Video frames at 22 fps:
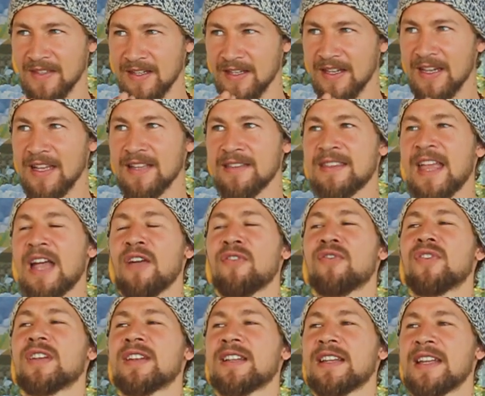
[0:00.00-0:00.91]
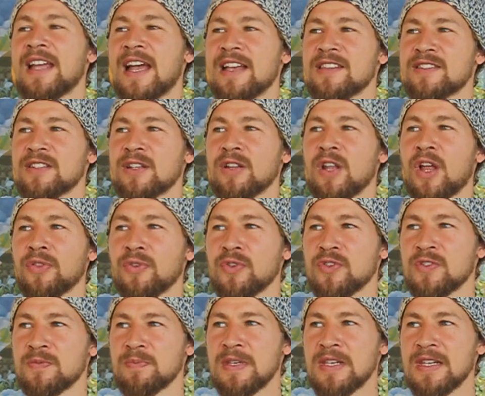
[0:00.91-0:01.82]
it definitely has a lot
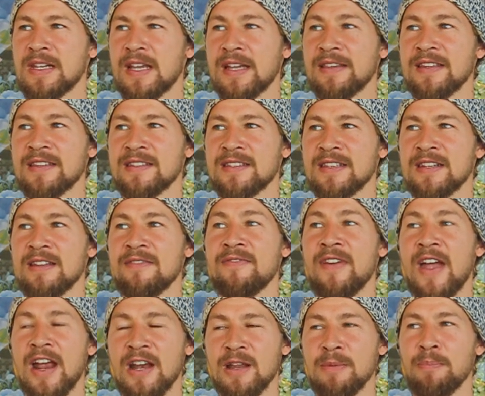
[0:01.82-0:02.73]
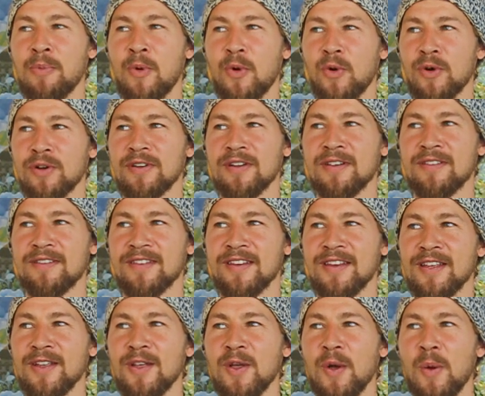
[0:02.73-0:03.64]
to speak, and it's a very important
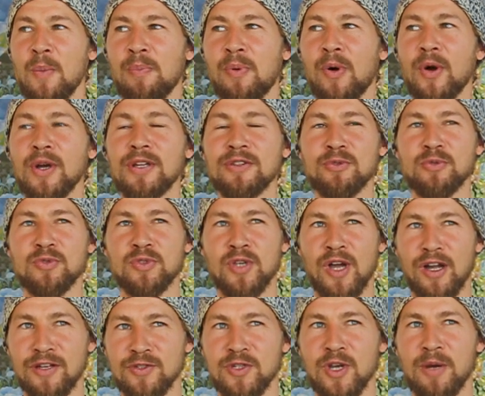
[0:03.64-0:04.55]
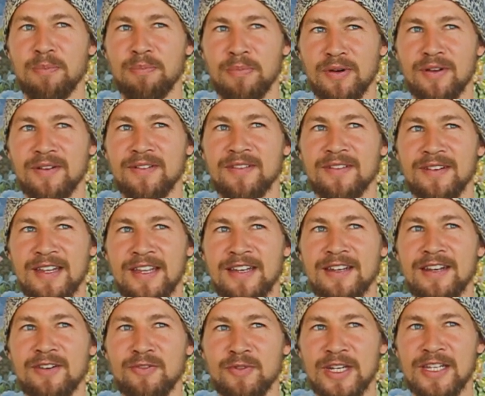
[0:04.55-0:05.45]
point to touch upon
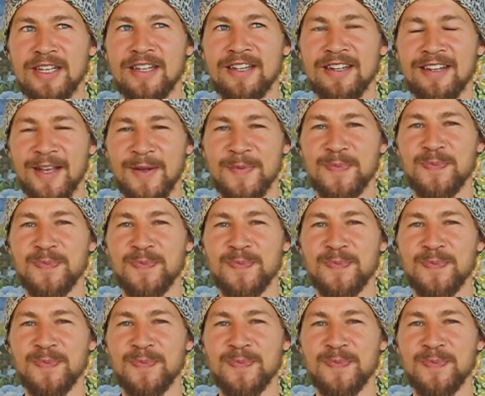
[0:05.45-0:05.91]
in a reading, yeah.